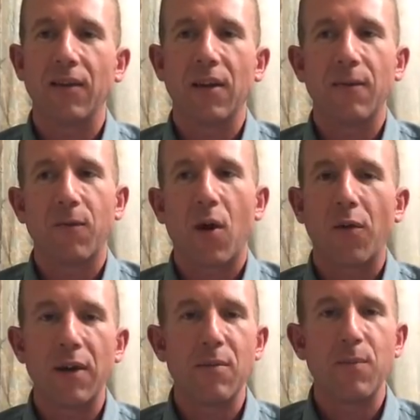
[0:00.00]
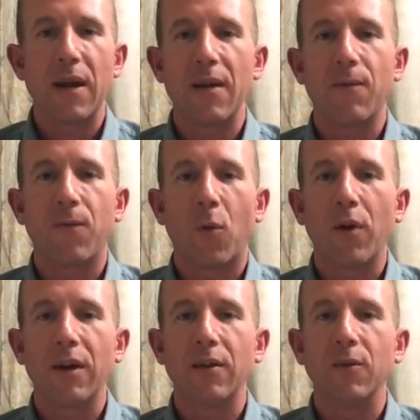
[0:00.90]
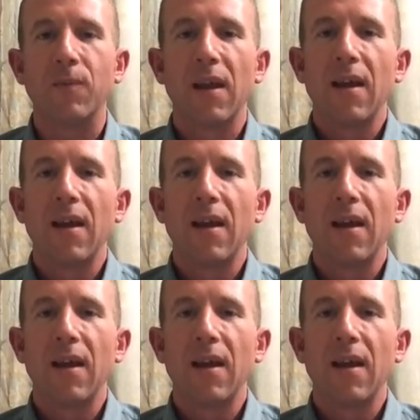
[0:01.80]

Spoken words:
They've already been made for you.